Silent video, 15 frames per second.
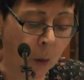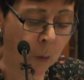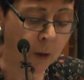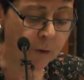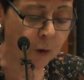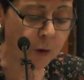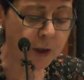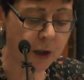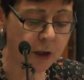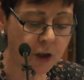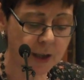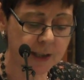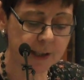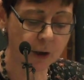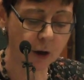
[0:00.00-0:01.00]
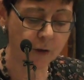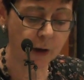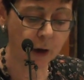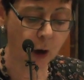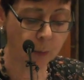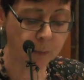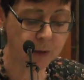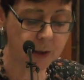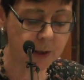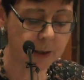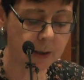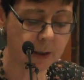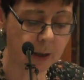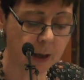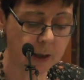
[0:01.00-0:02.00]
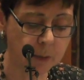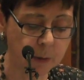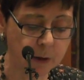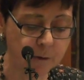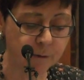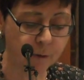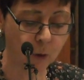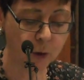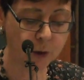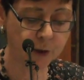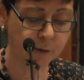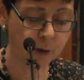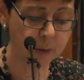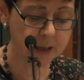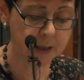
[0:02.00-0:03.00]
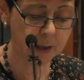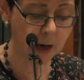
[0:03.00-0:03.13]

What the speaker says: We've also just learned that Optus has been forced from its